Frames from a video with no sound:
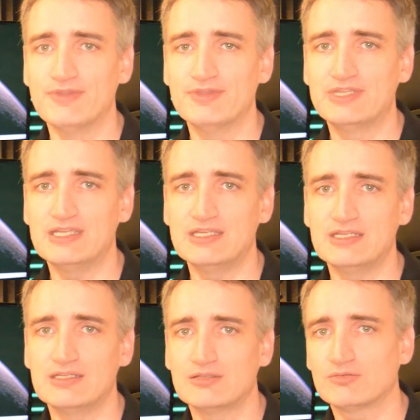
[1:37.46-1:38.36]

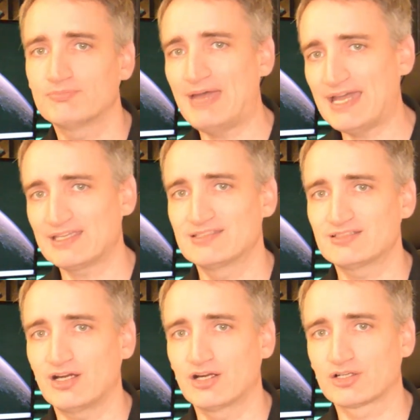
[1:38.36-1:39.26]
the packets
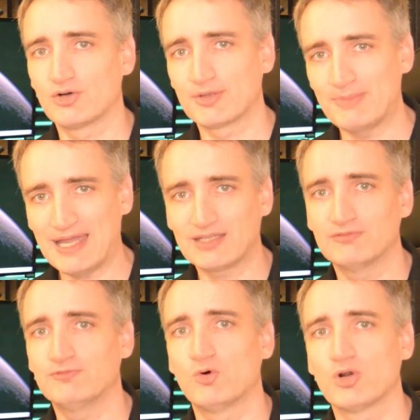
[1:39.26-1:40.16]
are going back
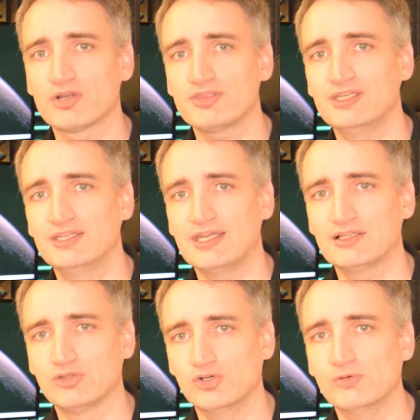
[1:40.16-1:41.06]
and forth in a
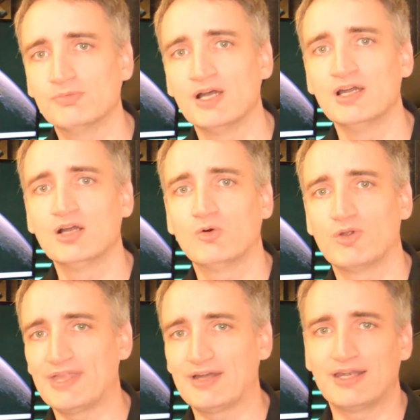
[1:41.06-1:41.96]
loop
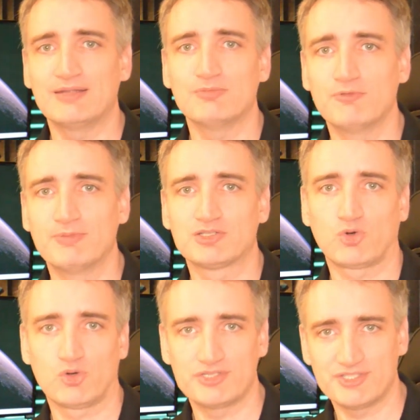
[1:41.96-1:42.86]
without any movement
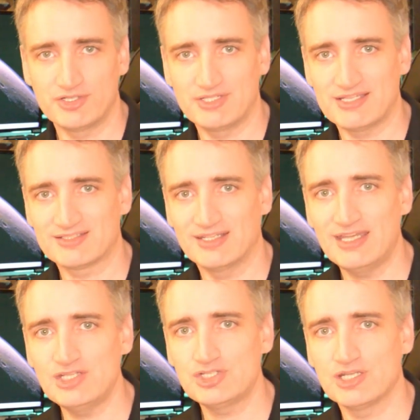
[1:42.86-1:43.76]
towards their
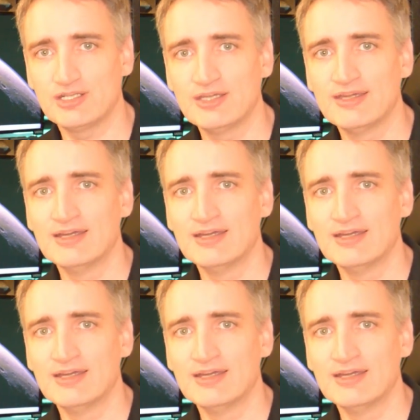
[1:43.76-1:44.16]
destination,